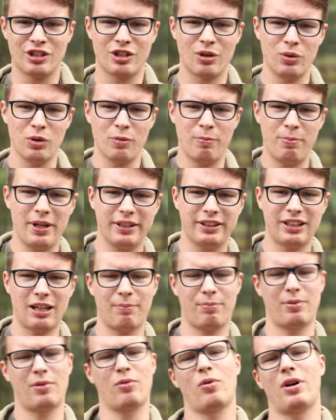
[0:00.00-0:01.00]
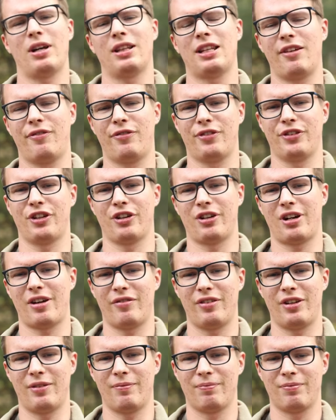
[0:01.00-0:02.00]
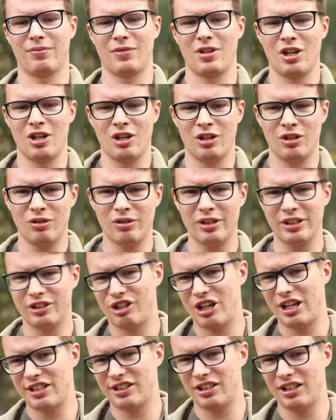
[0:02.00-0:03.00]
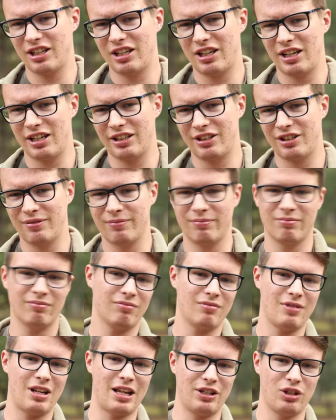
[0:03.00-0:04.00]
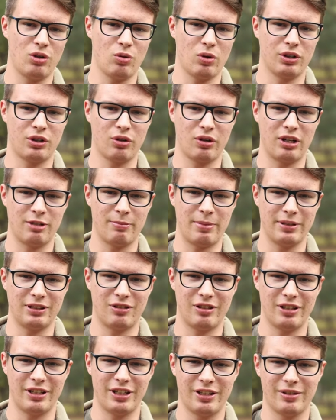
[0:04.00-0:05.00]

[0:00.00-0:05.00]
So you picked up a wildlife photography. You're interested in it and you want to get better at